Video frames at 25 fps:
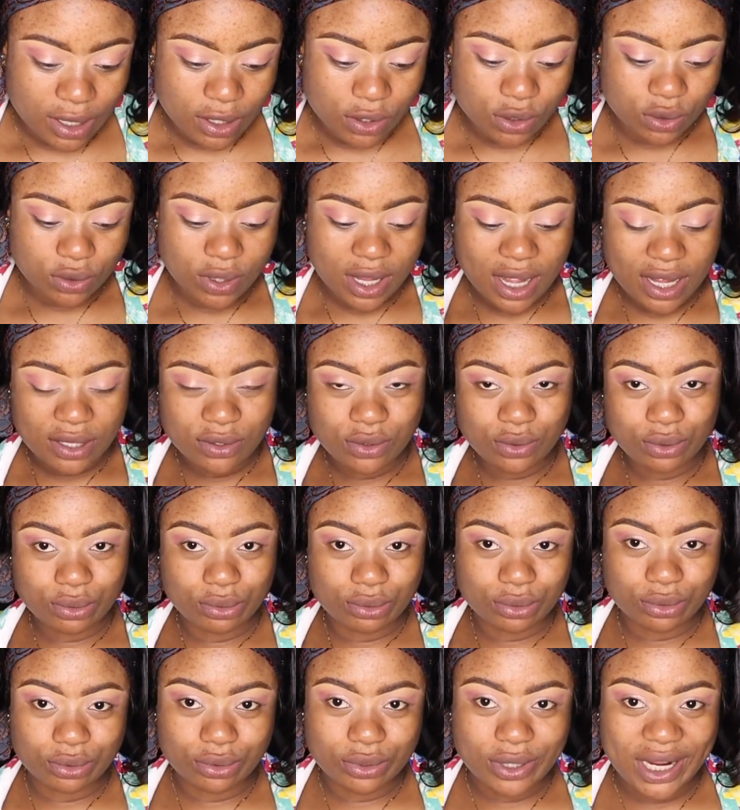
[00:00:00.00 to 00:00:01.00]
So I had
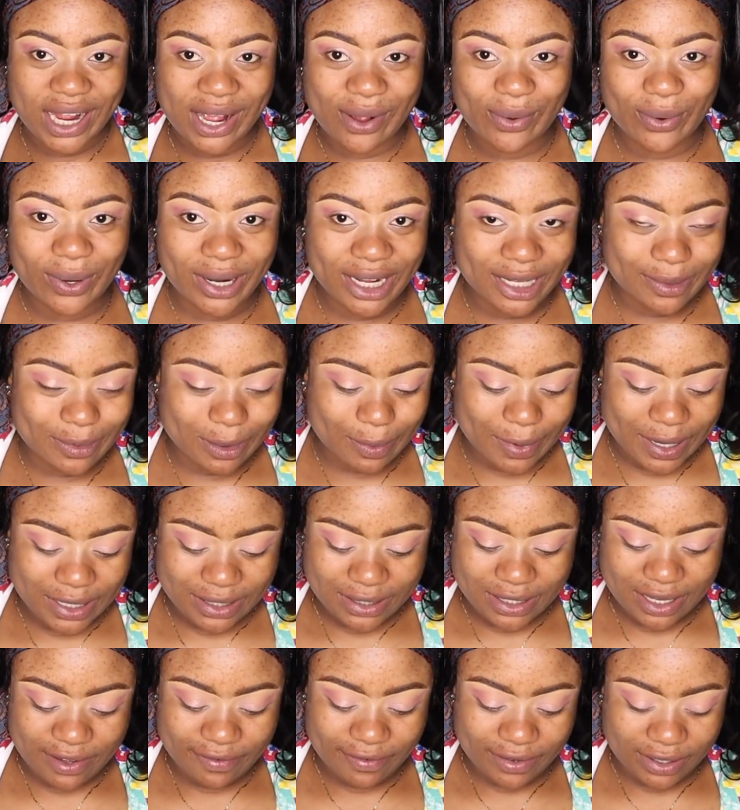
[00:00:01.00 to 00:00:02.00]
to calculate by
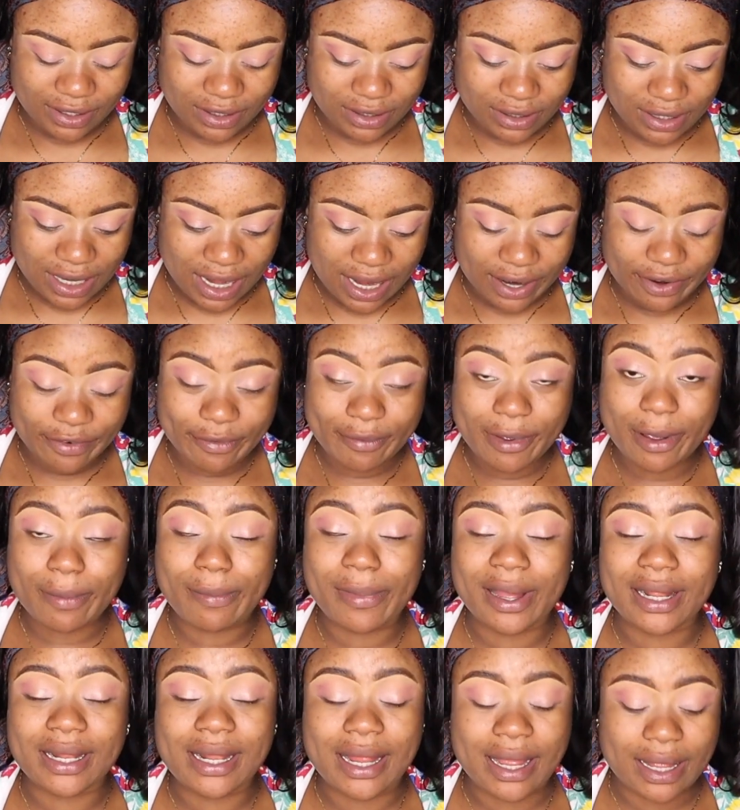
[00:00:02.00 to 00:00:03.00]
myself, and I
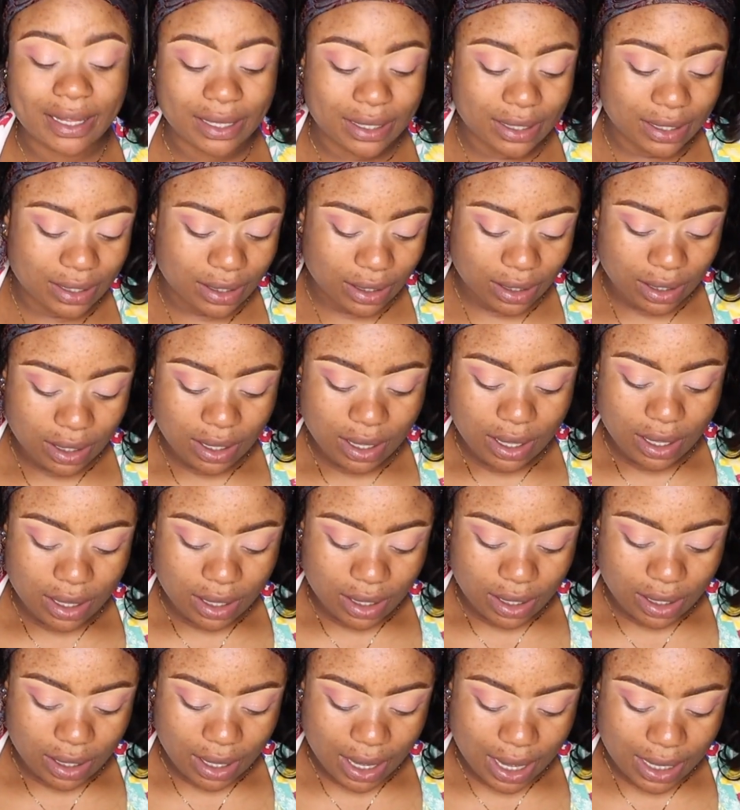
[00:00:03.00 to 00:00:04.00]
remember that he
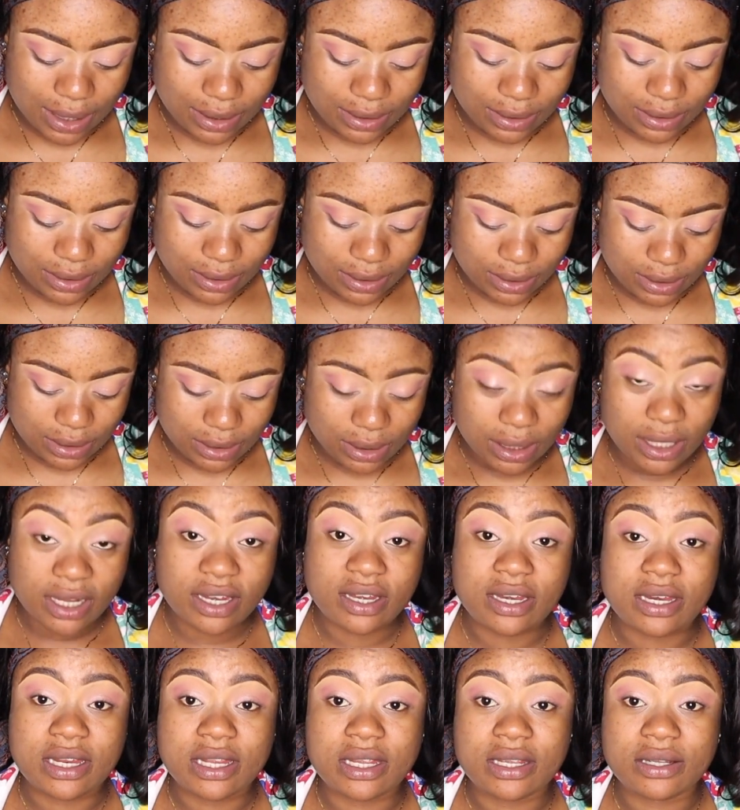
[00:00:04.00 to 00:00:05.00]
has a
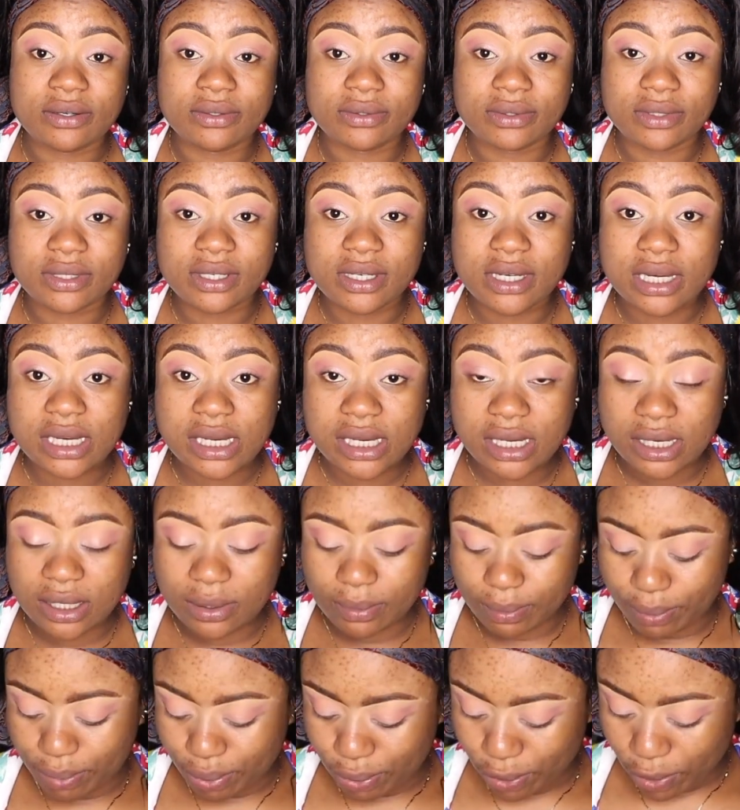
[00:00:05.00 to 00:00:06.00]

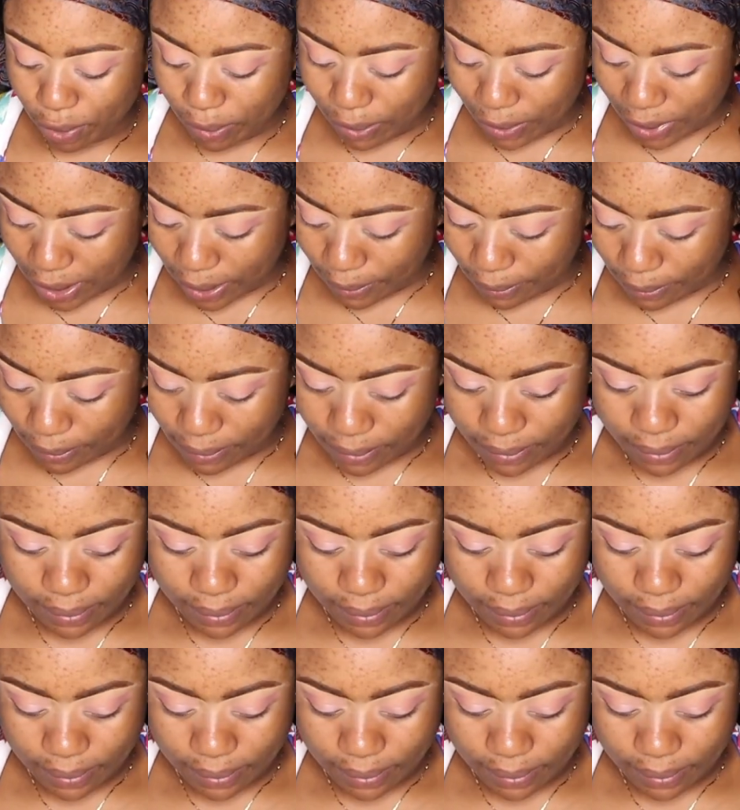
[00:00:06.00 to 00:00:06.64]
knee problem,